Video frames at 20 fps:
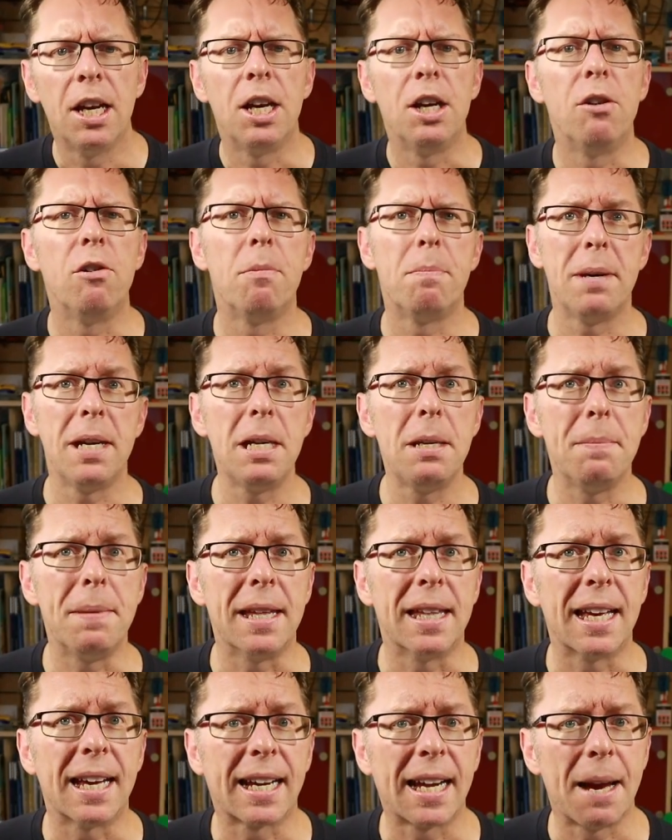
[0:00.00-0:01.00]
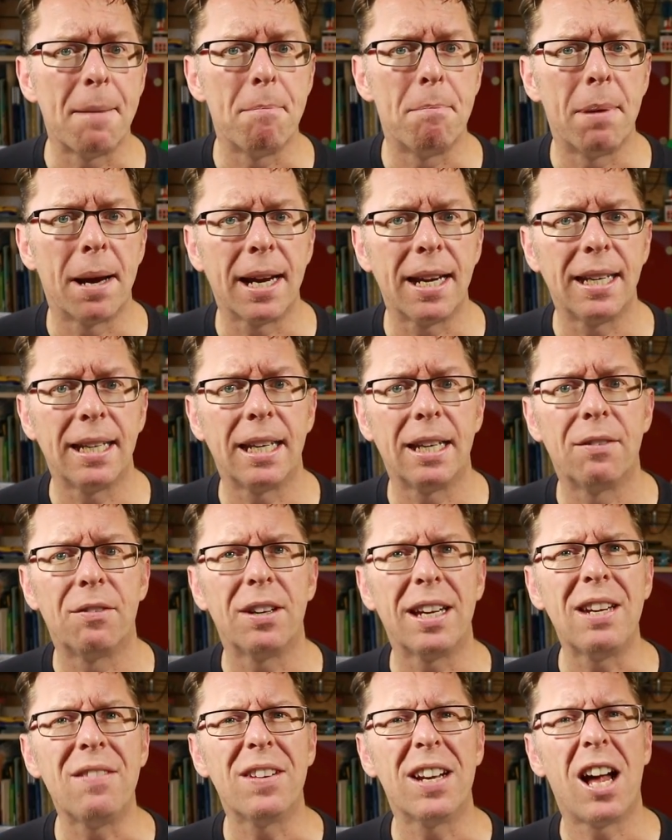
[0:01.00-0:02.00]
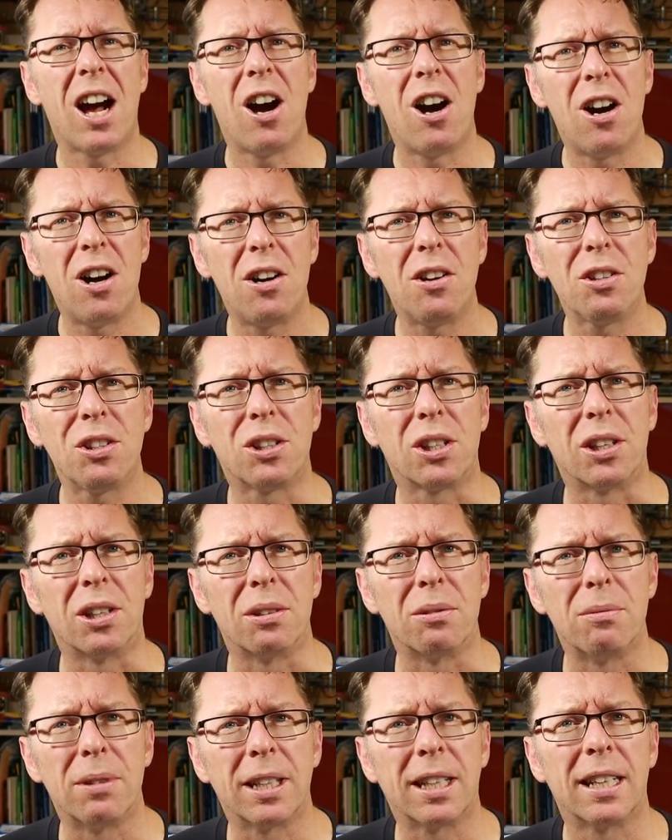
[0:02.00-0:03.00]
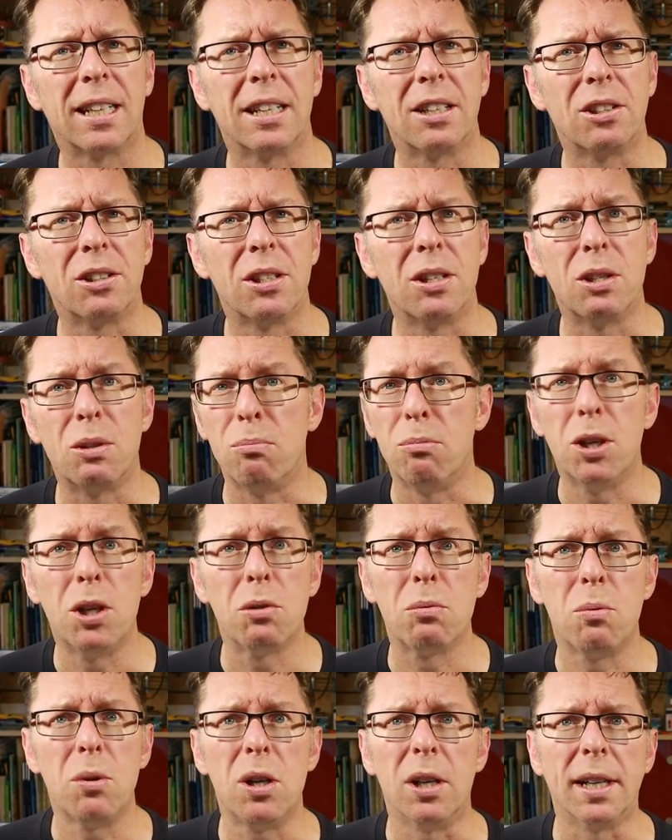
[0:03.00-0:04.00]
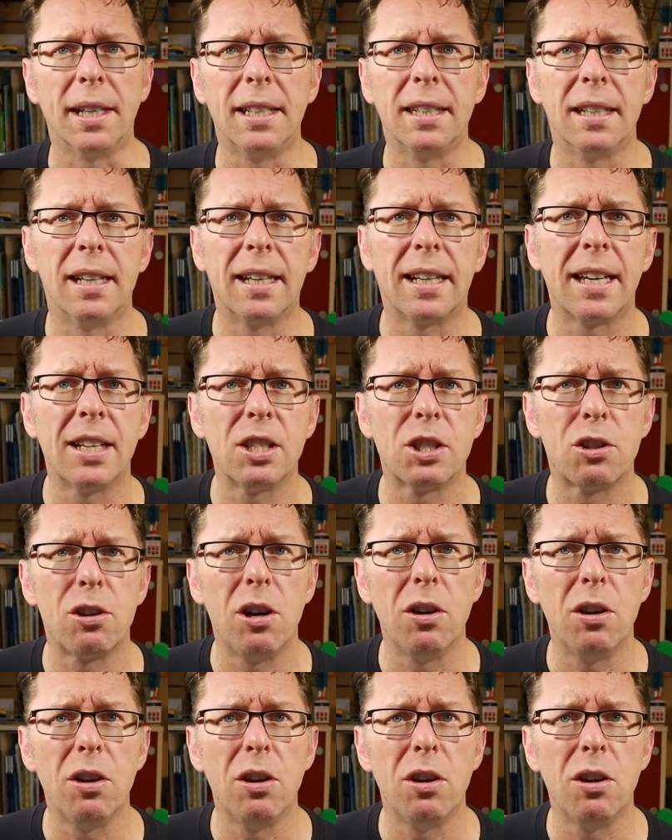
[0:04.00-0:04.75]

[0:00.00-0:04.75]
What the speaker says: who appeared to be there campaigning for even harsher regulations worldwide against